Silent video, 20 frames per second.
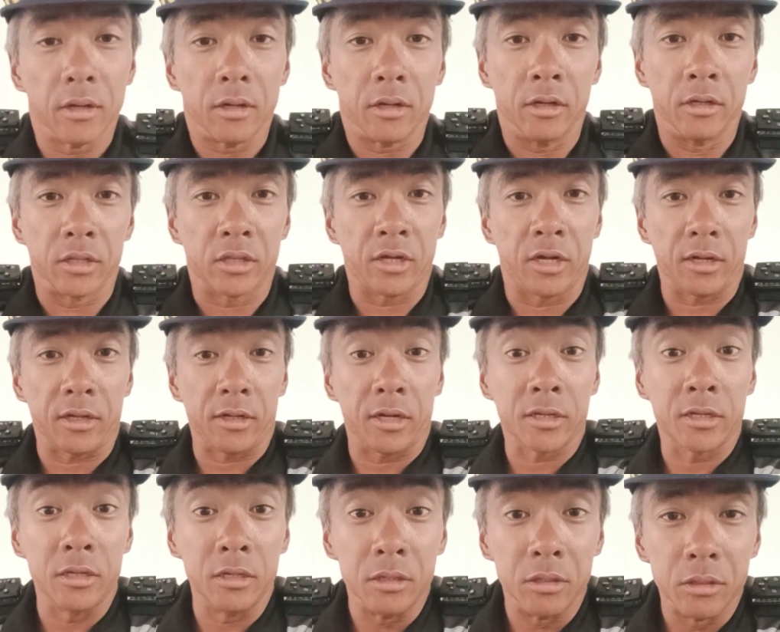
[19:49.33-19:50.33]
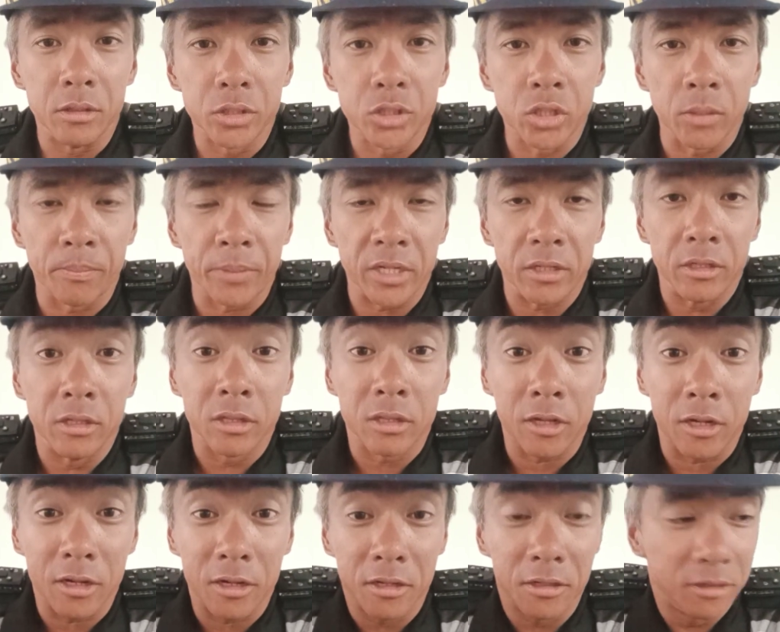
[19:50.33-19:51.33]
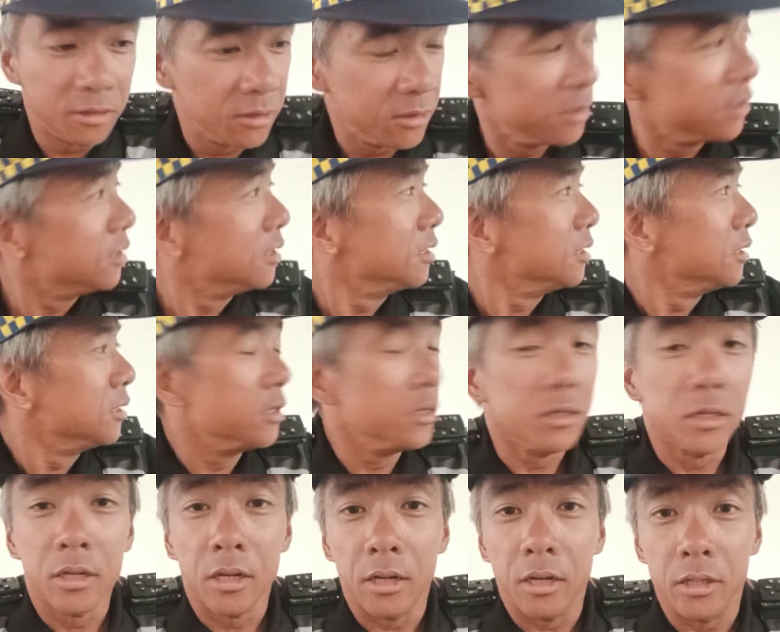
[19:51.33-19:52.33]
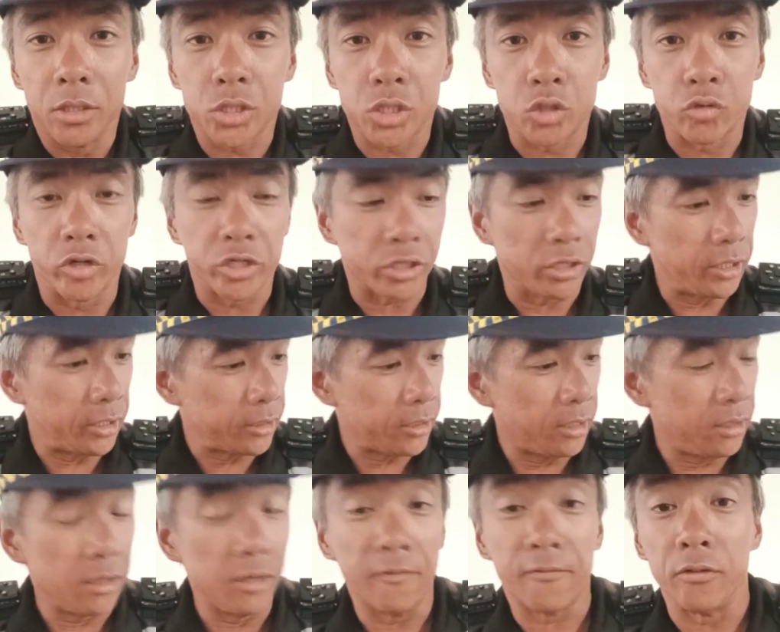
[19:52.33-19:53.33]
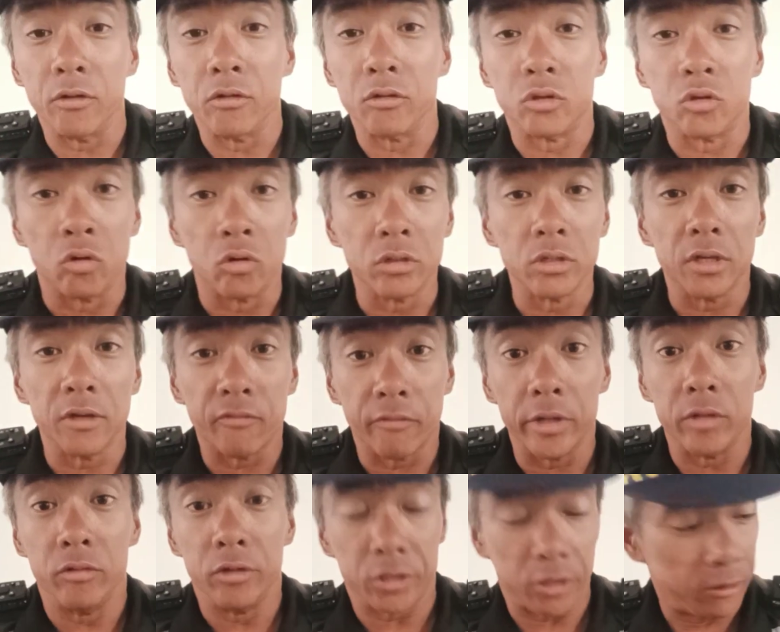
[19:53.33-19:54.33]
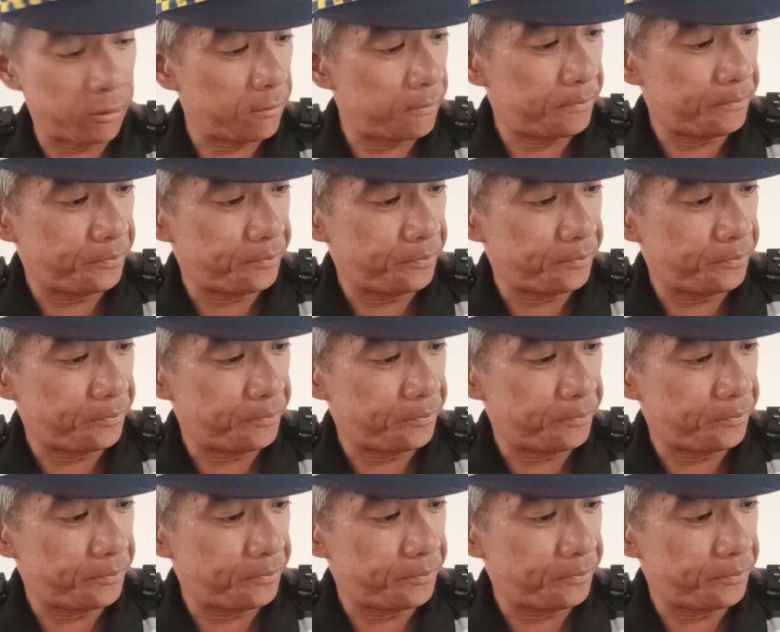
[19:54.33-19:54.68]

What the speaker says: Hentak kaki, cepat hentak. a situation like that if you don't give way to each other.